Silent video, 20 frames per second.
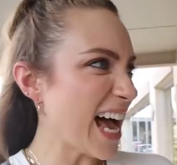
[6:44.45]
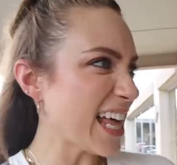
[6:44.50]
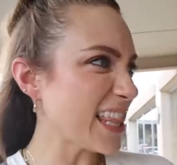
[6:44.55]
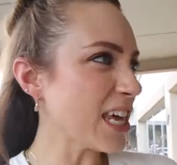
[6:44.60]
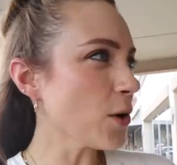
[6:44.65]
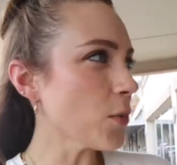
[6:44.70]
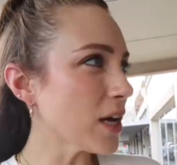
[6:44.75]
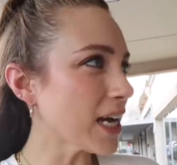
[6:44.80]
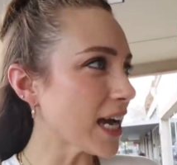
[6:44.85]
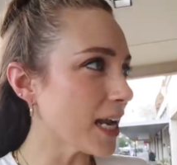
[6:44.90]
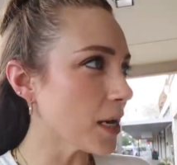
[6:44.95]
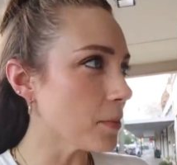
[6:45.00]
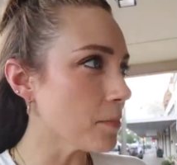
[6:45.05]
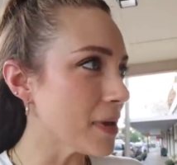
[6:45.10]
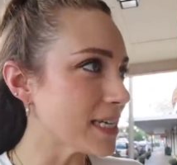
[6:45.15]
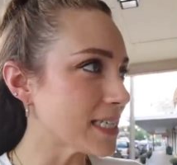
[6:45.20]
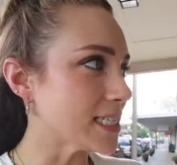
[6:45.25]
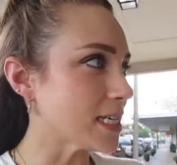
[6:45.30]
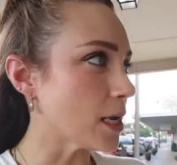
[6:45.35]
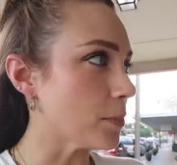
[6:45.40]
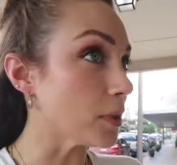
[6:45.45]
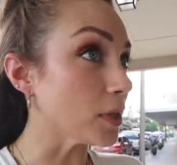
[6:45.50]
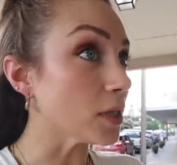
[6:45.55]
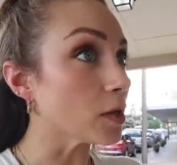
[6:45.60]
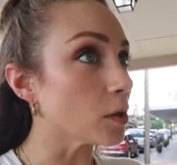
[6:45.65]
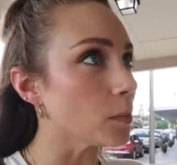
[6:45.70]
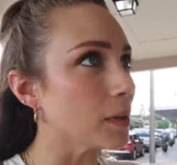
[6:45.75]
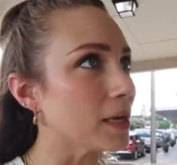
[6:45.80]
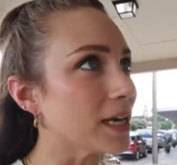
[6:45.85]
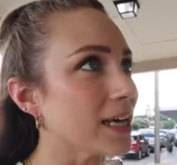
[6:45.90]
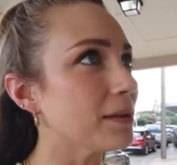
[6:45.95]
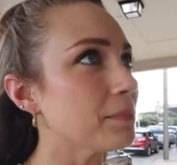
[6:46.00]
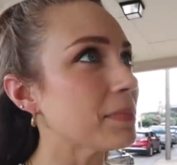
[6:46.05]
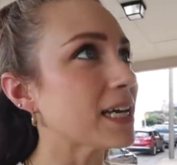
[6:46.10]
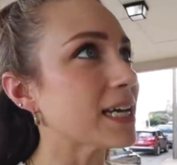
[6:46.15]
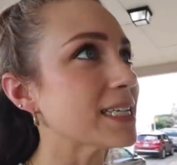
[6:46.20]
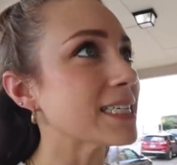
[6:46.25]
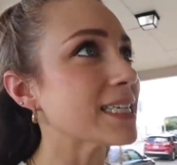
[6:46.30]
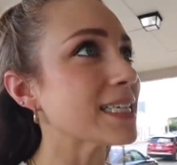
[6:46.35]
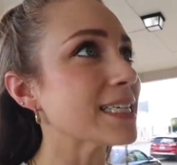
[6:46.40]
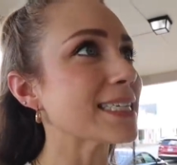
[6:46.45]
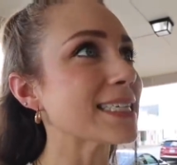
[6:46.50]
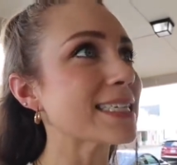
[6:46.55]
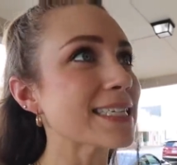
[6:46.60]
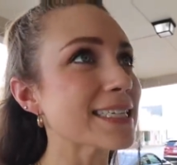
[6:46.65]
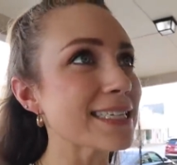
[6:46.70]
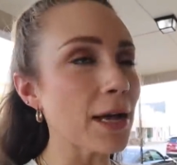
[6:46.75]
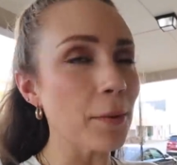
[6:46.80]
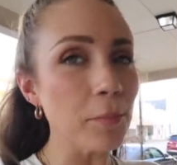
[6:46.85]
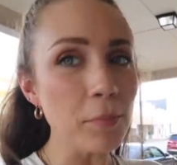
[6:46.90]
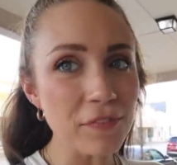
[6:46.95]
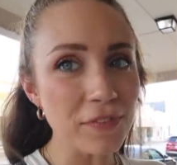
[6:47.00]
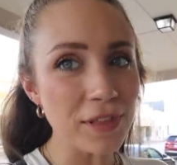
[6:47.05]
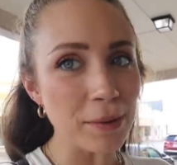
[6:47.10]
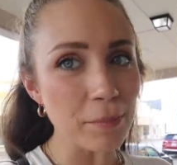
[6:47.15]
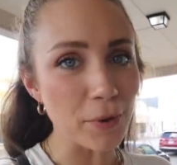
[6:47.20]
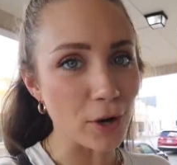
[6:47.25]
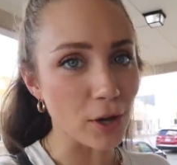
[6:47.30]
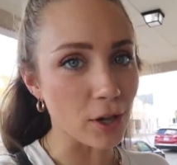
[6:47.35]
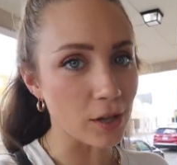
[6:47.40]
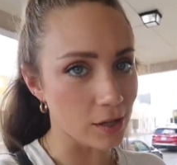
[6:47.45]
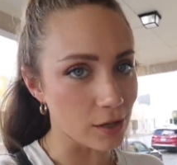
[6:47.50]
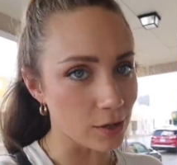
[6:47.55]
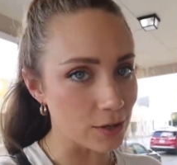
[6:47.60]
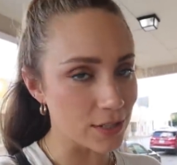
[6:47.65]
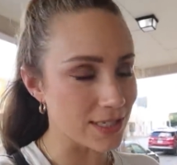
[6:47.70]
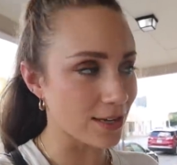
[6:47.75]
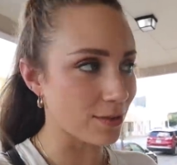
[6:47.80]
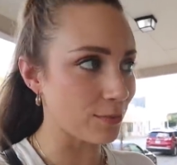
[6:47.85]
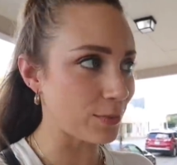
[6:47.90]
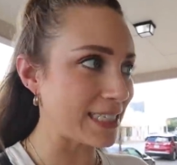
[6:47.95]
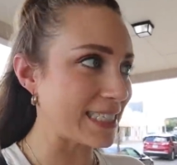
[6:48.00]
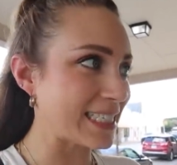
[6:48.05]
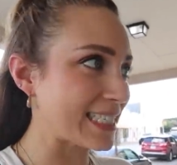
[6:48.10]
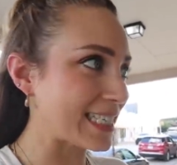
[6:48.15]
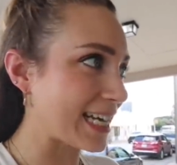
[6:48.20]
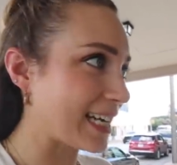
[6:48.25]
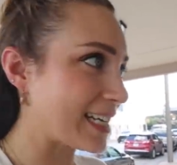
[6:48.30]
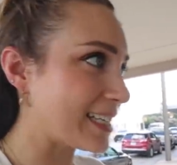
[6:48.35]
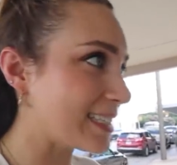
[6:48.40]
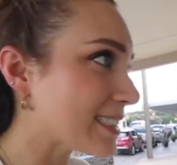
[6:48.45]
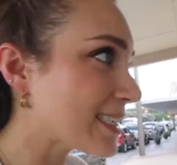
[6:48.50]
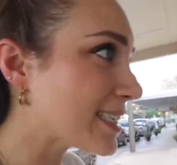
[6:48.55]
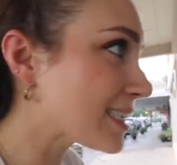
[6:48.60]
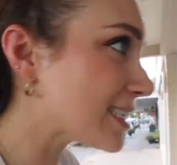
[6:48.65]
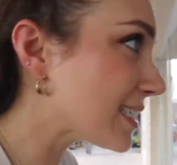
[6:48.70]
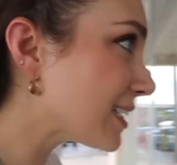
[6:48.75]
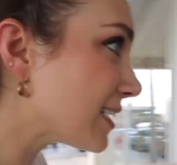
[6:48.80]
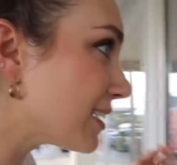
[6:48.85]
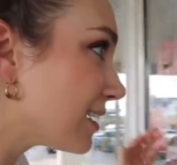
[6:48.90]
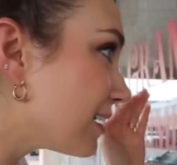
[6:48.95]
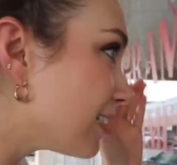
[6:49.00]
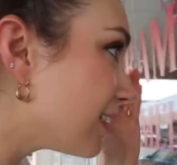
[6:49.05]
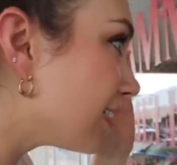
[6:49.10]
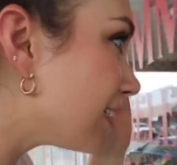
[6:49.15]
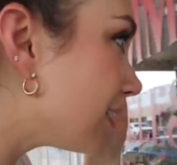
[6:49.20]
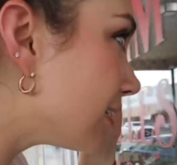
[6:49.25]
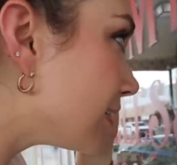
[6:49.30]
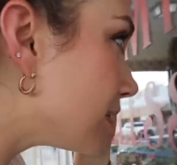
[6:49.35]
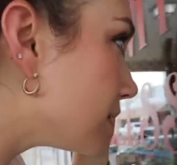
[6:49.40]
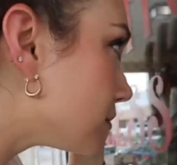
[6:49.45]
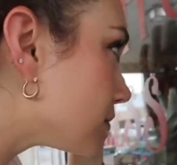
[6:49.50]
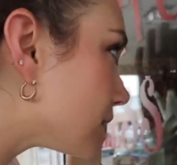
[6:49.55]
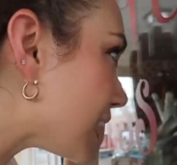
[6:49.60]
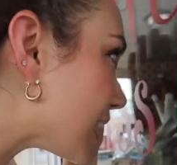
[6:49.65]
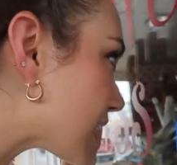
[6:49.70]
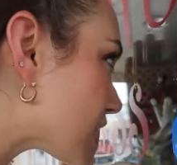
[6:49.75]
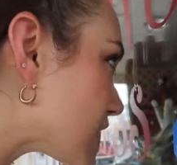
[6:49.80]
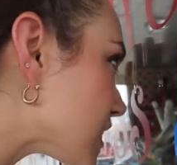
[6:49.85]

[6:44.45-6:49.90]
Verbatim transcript: I think we kind of messed up a little bit because some of them are closed on Wednesdays, like